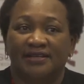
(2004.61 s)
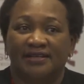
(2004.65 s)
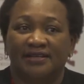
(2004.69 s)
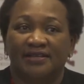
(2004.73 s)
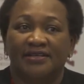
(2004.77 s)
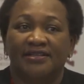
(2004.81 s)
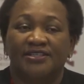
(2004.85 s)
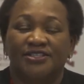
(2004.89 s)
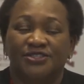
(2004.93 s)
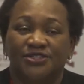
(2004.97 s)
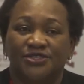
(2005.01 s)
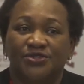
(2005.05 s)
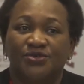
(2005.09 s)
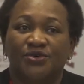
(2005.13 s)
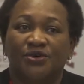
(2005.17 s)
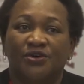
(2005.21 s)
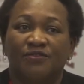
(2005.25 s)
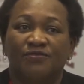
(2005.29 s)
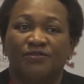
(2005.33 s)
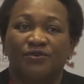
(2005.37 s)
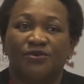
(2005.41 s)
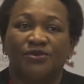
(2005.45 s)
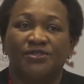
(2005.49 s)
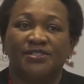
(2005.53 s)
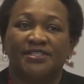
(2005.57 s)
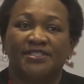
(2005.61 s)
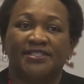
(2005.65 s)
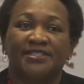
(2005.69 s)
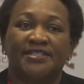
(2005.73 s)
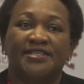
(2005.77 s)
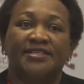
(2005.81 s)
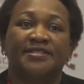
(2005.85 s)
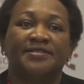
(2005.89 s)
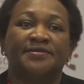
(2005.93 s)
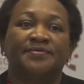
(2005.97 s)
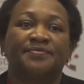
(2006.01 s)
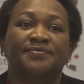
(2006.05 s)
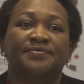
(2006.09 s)
issue of
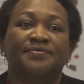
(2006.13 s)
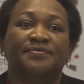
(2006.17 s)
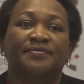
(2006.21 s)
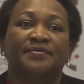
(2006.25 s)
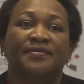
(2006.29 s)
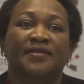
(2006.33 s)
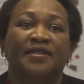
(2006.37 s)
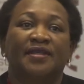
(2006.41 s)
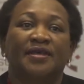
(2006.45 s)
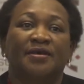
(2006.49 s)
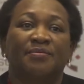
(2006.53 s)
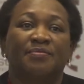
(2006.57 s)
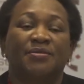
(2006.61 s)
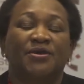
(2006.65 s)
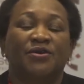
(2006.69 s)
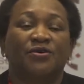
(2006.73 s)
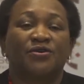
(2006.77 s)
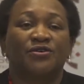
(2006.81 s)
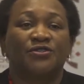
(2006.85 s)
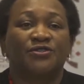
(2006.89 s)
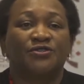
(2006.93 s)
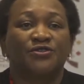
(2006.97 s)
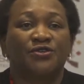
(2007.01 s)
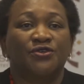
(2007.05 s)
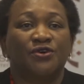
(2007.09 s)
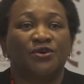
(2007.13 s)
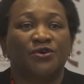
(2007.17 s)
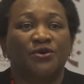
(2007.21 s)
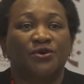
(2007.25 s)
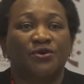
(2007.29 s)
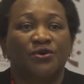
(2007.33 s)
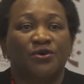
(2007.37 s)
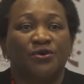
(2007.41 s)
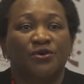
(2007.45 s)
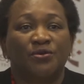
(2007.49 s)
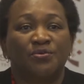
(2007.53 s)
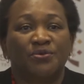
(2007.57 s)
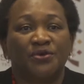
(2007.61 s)
concern, because rural
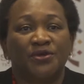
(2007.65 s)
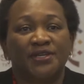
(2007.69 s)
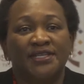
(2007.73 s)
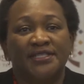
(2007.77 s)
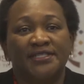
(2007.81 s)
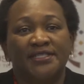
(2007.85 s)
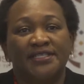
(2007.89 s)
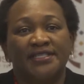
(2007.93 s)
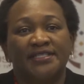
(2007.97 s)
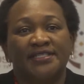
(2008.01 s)
communities